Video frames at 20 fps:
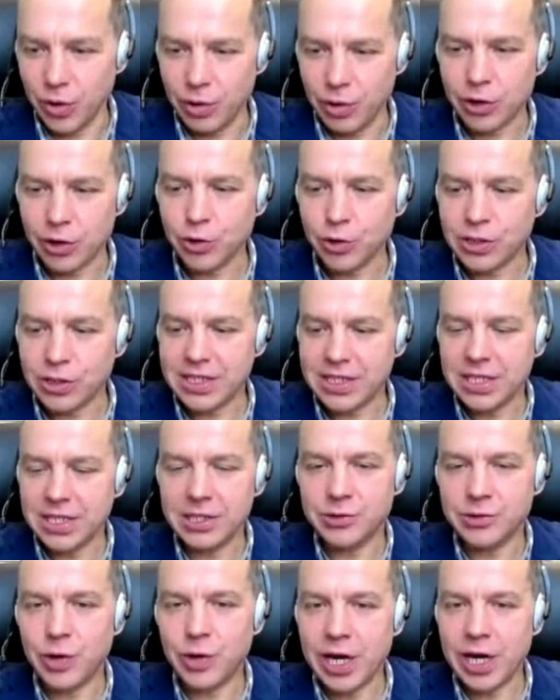we are not
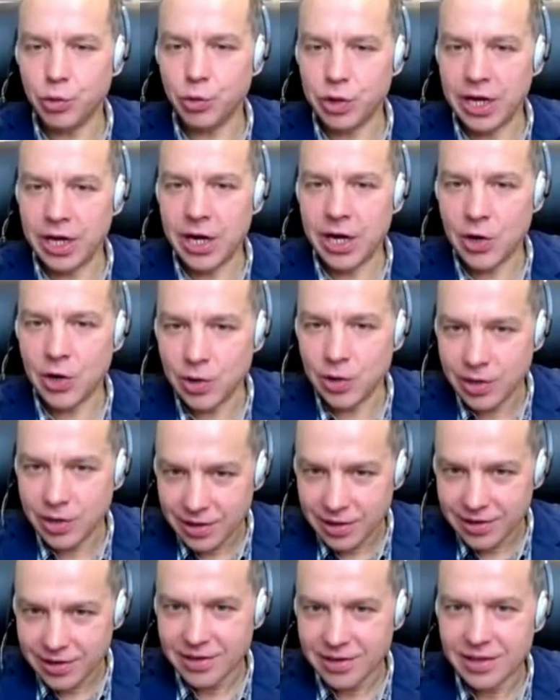satisfied with our
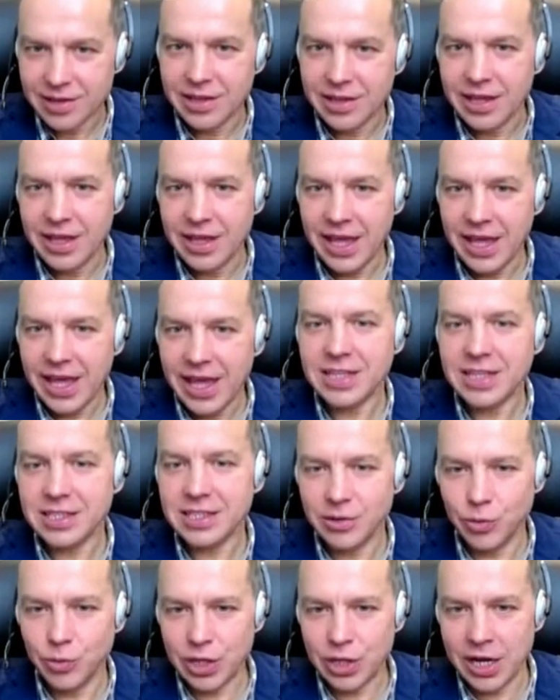cats
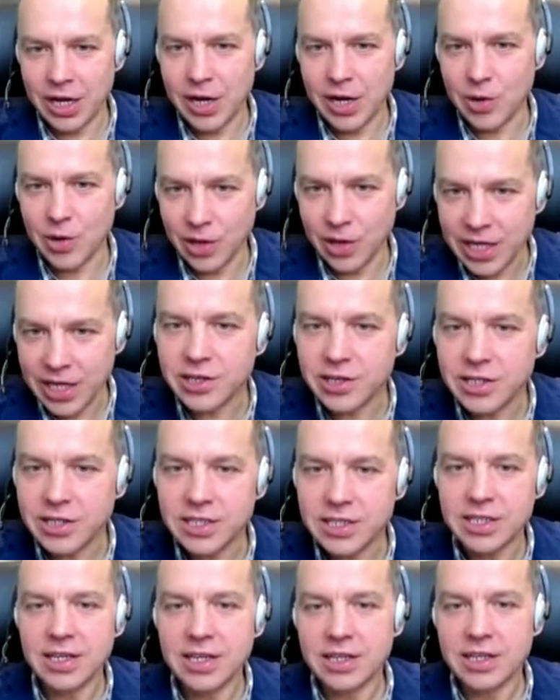with our
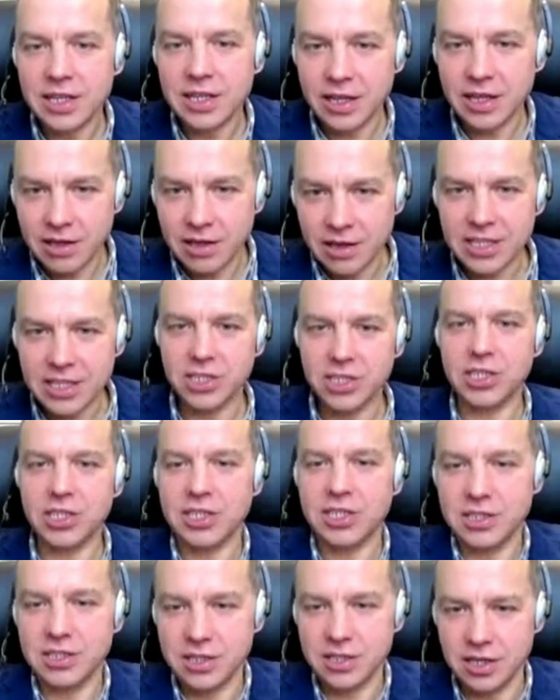leaders, then let's
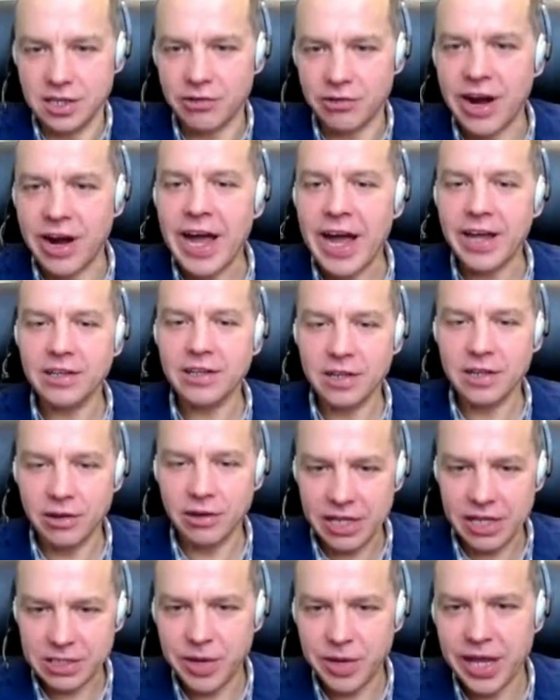just riot,
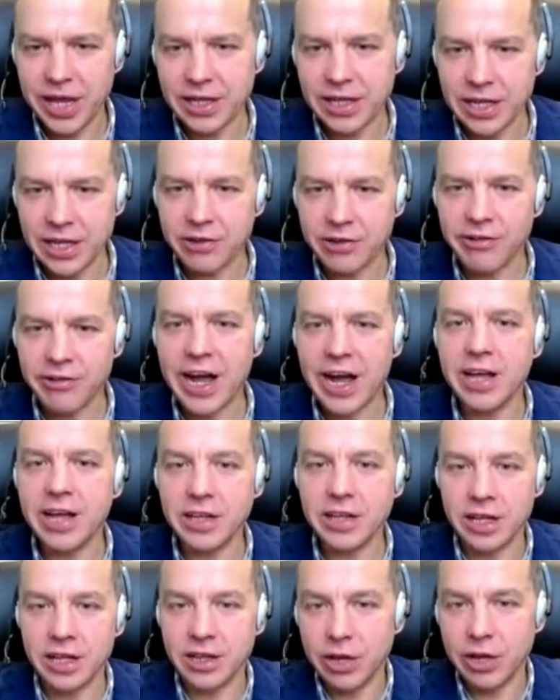let's make another riot,
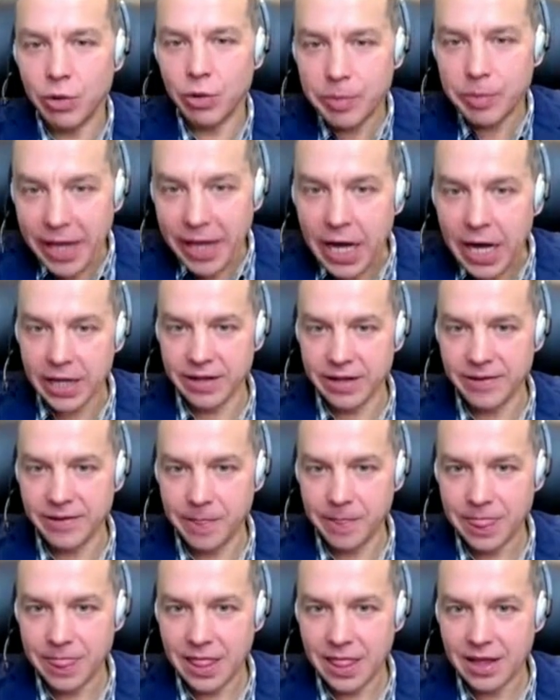and they will be gone.
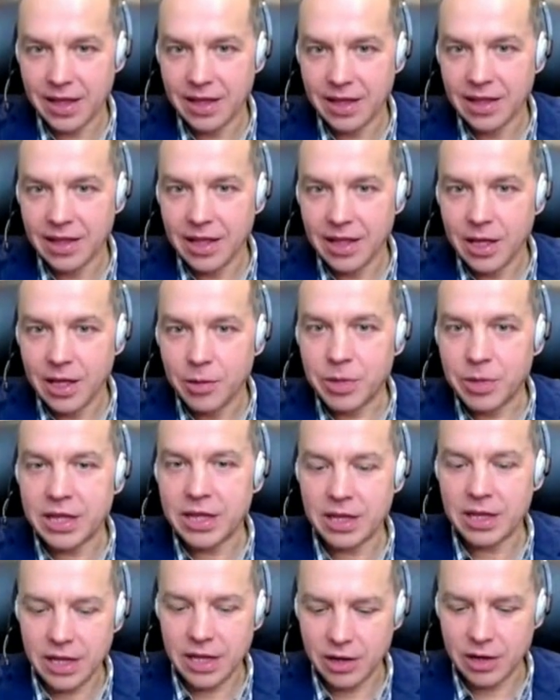But
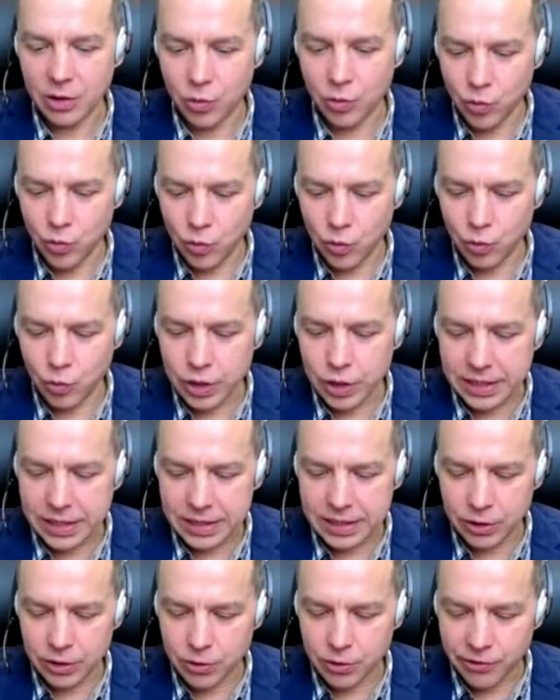uh, what
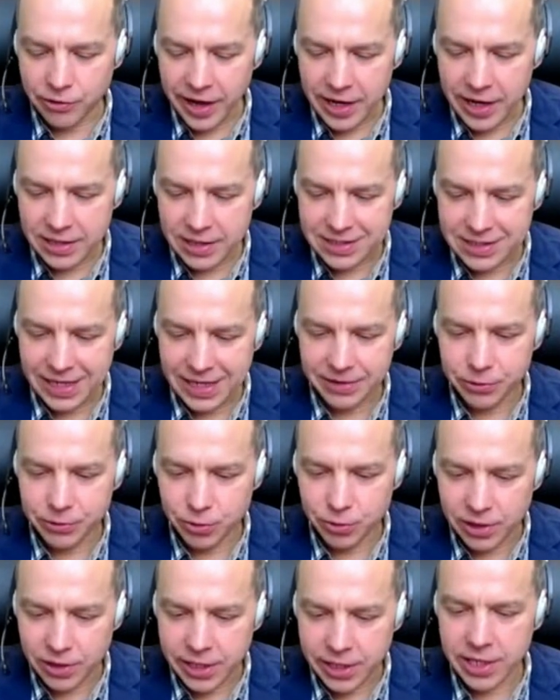Ukrainians have
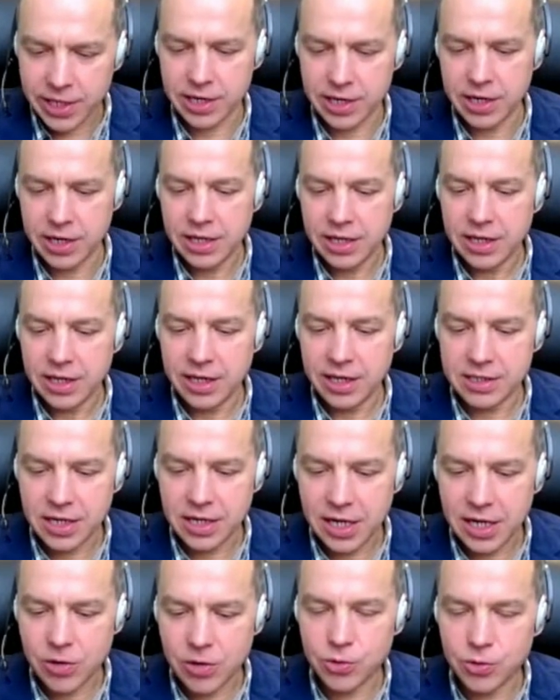to learn is
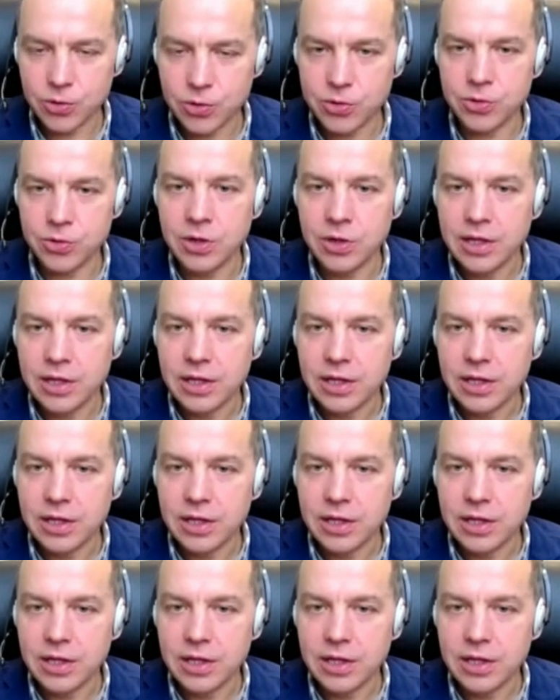how to do